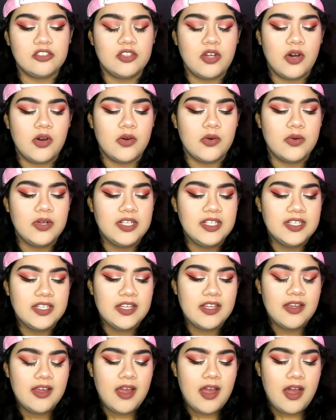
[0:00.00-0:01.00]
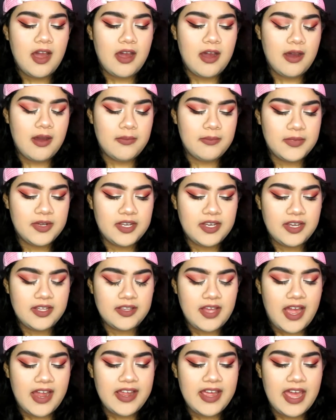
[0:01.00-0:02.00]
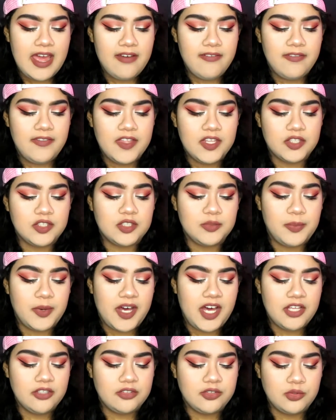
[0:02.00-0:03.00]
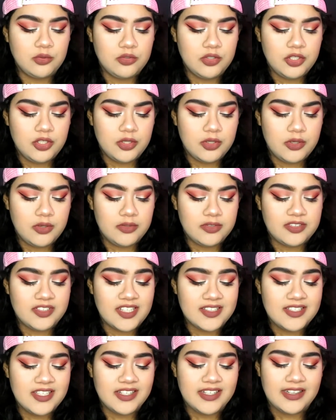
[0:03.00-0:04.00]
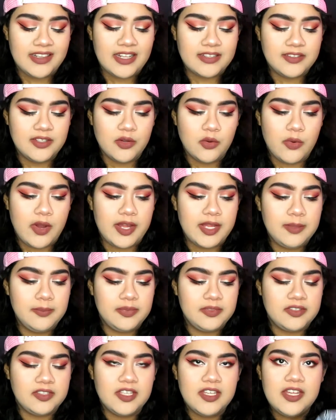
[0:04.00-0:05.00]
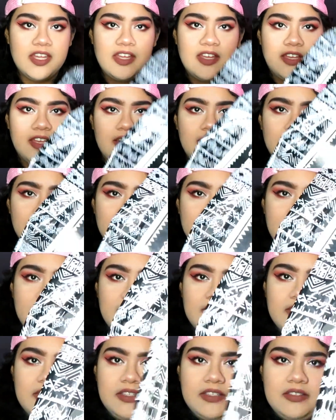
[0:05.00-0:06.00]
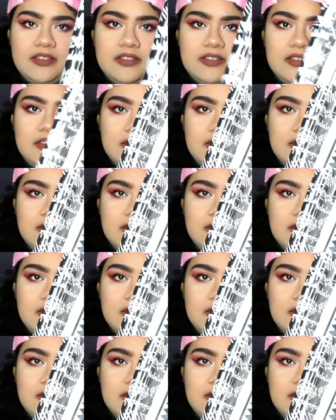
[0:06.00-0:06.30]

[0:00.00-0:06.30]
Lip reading: So I have this Spa Studio scented cleansing wipes, and it looks like this.